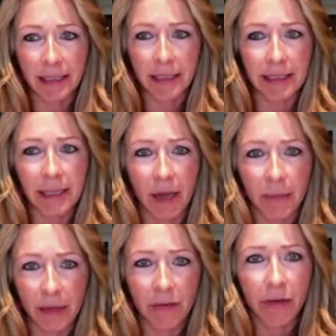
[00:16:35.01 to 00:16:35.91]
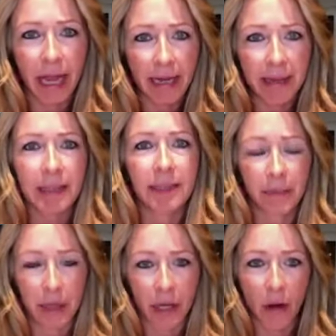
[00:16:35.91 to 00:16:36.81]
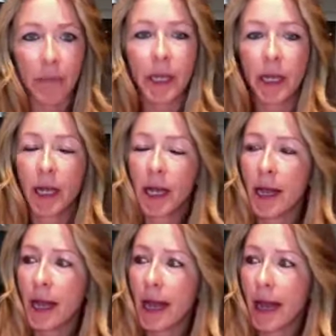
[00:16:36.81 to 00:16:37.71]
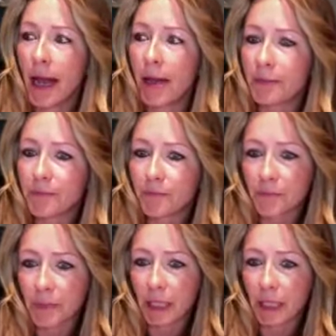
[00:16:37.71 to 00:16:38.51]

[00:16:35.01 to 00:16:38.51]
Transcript: this is helping if you like this let me know um,